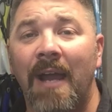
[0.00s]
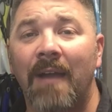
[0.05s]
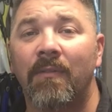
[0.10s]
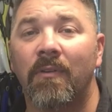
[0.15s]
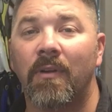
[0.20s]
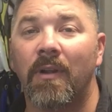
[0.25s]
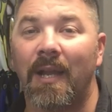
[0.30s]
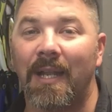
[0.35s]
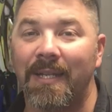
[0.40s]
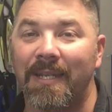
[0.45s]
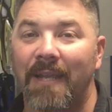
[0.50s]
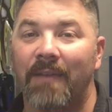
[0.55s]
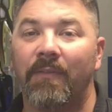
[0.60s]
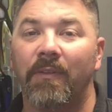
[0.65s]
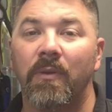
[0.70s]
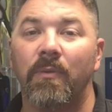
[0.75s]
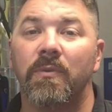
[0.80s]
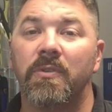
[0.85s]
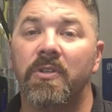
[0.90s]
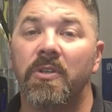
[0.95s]
diver, I
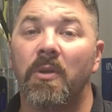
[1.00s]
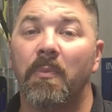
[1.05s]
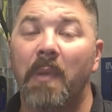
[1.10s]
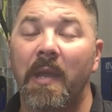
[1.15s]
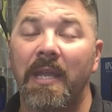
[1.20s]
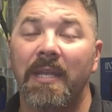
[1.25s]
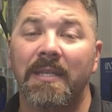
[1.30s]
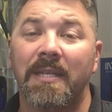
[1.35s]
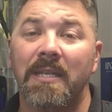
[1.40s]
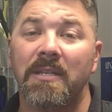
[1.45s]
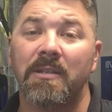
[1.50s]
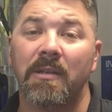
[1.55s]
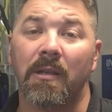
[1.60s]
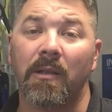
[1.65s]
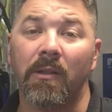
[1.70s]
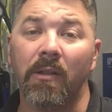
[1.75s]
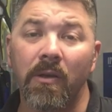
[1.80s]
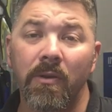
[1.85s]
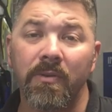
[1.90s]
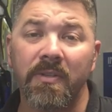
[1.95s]
definitely want you to pay
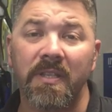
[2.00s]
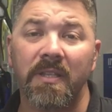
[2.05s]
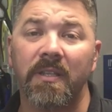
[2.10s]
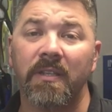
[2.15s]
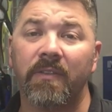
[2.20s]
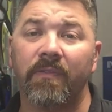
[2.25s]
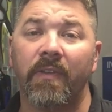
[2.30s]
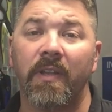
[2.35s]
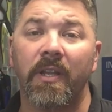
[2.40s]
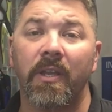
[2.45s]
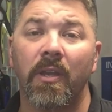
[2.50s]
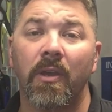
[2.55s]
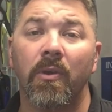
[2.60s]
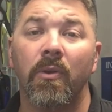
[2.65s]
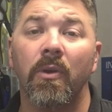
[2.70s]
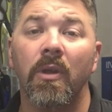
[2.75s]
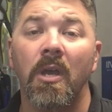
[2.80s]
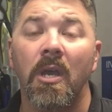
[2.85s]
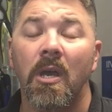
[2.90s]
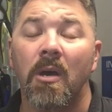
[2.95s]
attention close to this
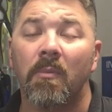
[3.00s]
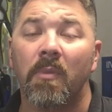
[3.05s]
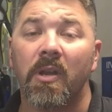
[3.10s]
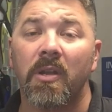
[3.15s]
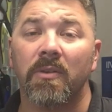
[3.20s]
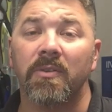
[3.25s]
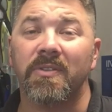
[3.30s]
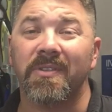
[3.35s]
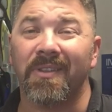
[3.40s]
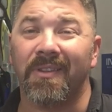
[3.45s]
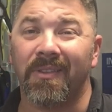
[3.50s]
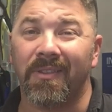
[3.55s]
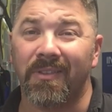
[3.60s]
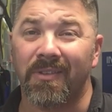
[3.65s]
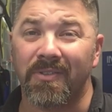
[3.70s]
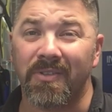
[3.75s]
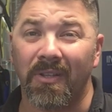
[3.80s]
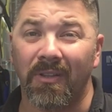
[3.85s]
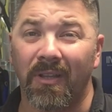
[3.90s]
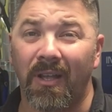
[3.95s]
video, because
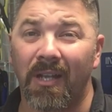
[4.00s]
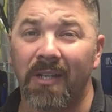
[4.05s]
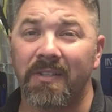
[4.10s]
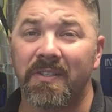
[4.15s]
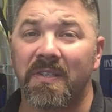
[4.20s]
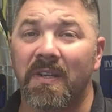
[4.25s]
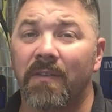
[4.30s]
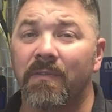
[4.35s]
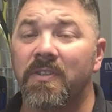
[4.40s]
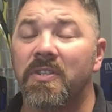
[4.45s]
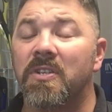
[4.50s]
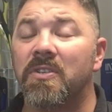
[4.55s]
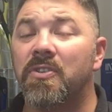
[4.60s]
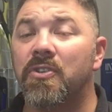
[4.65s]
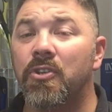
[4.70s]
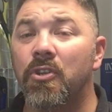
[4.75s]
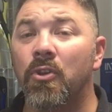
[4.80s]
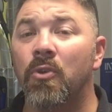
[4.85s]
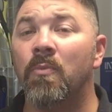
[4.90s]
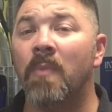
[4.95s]
there's a lot of
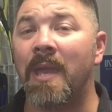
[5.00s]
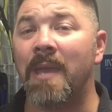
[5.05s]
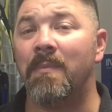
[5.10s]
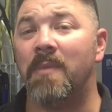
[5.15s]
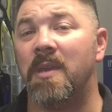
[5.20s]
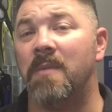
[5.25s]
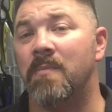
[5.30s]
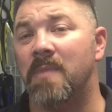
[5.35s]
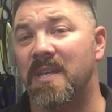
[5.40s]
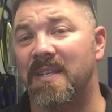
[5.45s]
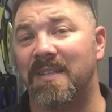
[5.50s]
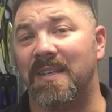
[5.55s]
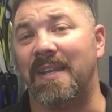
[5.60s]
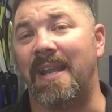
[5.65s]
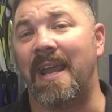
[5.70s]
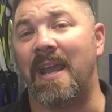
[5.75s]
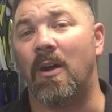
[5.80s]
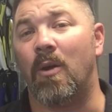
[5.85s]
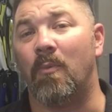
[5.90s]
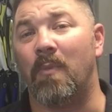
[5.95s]
services you may be
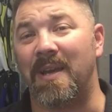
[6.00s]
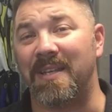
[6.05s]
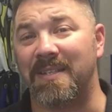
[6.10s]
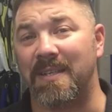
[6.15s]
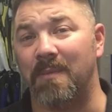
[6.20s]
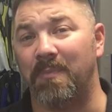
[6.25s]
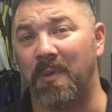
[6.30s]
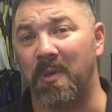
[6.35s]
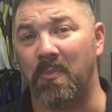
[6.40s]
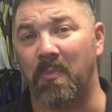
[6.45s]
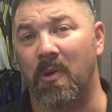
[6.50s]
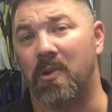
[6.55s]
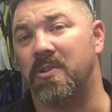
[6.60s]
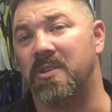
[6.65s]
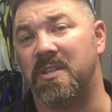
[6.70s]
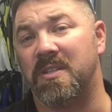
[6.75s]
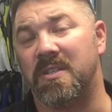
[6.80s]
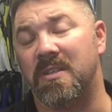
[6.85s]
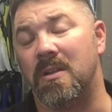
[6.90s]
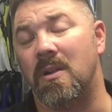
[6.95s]
missing out by simply
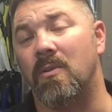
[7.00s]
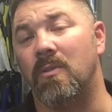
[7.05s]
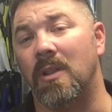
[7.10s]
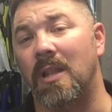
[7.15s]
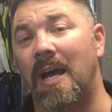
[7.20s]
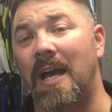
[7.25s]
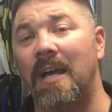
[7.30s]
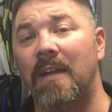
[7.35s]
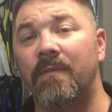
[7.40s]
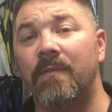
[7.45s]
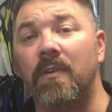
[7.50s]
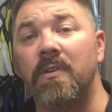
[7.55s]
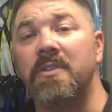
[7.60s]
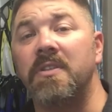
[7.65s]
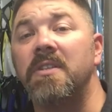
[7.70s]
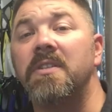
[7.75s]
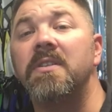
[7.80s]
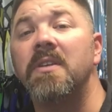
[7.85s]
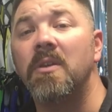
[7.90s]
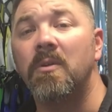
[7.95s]
purchasing online
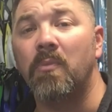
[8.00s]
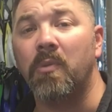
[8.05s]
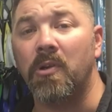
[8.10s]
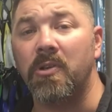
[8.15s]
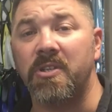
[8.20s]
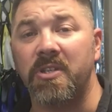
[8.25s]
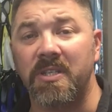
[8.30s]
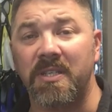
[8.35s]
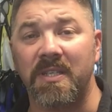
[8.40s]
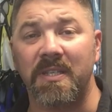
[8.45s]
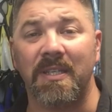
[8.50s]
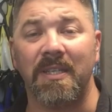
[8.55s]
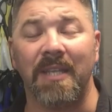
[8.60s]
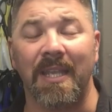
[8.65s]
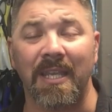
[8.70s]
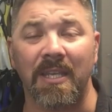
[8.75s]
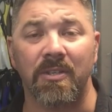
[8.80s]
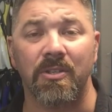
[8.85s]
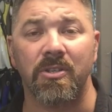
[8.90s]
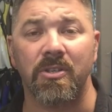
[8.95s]
versus
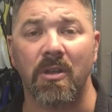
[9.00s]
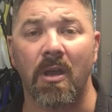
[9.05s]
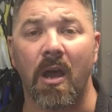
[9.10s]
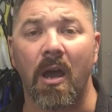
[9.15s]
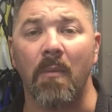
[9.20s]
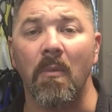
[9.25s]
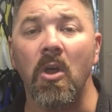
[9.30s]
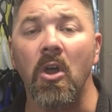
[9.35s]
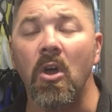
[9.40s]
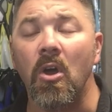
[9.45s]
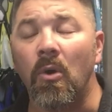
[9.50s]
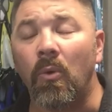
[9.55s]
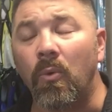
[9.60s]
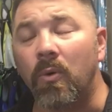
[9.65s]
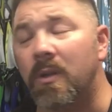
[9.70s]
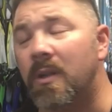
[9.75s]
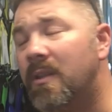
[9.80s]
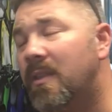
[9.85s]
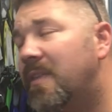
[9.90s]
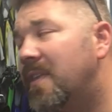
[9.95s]
purchasing in shop.
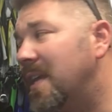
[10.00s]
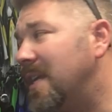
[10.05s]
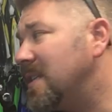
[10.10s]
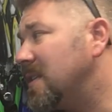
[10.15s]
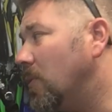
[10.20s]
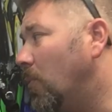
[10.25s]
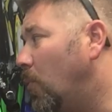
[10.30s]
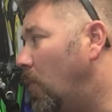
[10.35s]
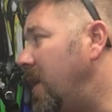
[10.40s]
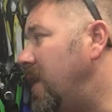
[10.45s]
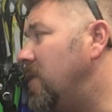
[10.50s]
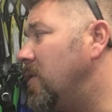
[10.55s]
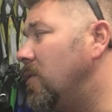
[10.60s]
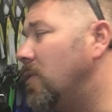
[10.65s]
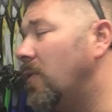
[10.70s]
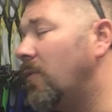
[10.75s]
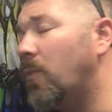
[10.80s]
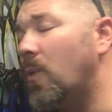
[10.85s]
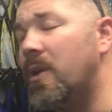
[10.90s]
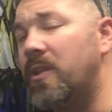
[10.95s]
One of the things that we
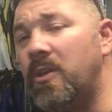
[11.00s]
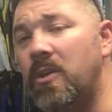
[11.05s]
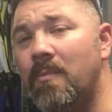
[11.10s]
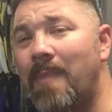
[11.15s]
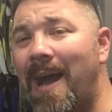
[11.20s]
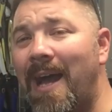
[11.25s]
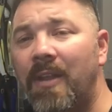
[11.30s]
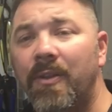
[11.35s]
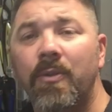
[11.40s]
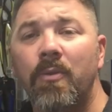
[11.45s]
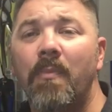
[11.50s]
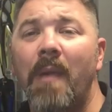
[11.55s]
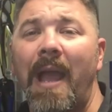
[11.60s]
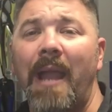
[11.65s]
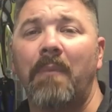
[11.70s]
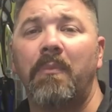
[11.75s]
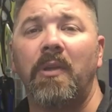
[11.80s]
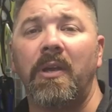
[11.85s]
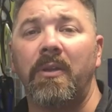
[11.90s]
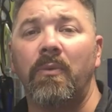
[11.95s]
do, whether you buy a new
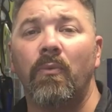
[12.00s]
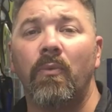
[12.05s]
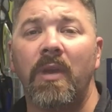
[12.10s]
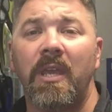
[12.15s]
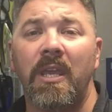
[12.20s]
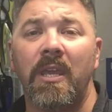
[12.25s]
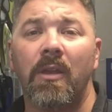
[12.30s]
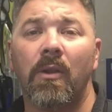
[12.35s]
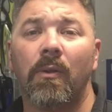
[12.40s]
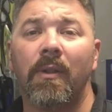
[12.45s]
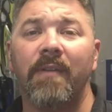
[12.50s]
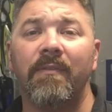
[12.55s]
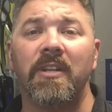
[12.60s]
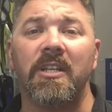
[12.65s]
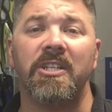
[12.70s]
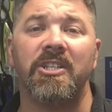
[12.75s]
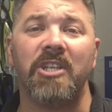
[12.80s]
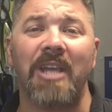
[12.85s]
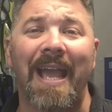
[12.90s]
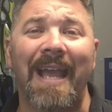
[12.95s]
backplate wing or even
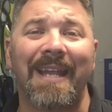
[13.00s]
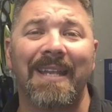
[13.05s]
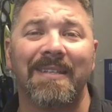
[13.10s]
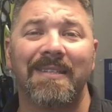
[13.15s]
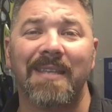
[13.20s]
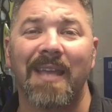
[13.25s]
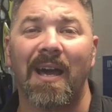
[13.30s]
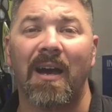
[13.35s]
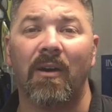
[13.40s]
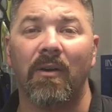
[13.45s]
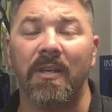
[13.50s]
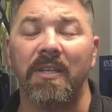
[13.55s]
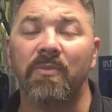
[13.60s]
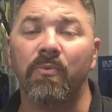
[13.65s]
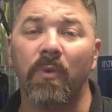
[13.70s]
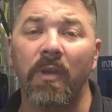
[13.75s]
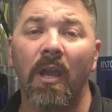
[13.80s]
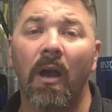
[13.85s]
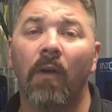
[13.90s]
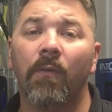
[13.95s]
a jacket style, is
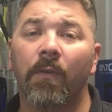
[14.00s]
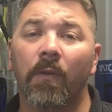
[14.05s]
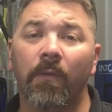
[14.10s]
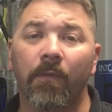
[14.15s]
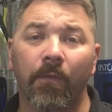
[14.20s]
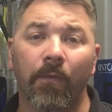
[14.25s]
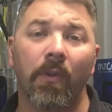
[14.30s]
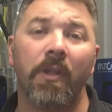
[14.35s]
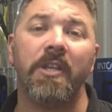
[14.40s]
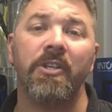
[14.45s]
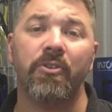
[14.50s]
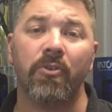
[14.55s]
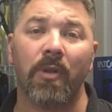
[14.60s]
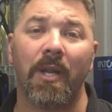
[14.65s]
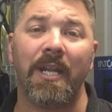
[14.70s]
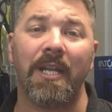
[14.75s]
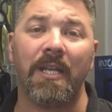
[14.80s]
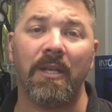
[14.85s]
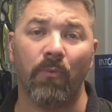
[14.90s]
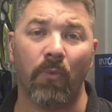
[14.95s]
we offer free
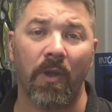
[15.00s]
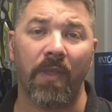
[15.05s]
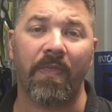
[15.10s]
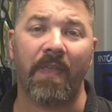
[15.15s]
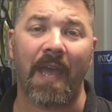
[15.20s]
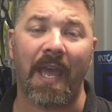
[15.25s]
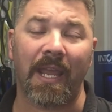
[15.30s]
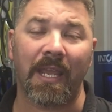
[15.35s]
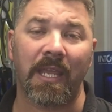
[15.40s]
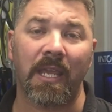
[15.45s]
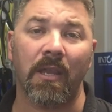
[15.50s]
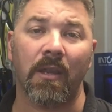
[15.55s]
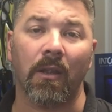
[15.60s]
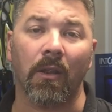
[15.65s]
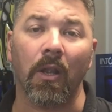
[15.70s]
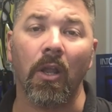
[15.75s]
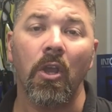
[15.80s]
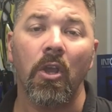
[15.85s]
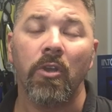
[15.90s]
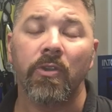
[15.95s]
training with that
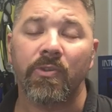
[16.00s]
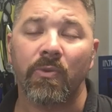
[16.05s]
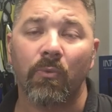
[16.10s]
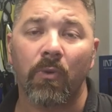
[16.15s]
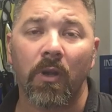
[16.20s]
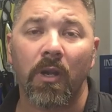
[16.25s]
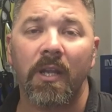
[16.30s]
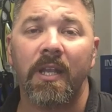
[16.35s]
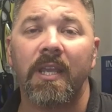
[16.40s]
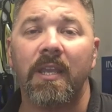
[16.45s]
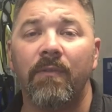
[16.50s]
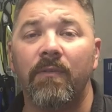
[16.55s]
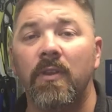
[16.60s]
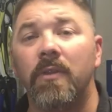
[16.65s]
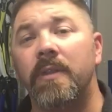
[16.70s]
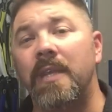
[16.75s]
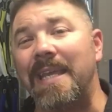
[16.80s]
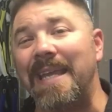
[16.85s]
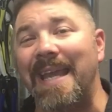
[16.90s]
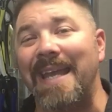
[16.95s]
gear. So we're going to give
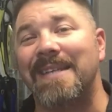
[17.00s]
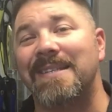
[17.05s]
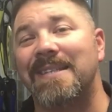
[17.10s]
you the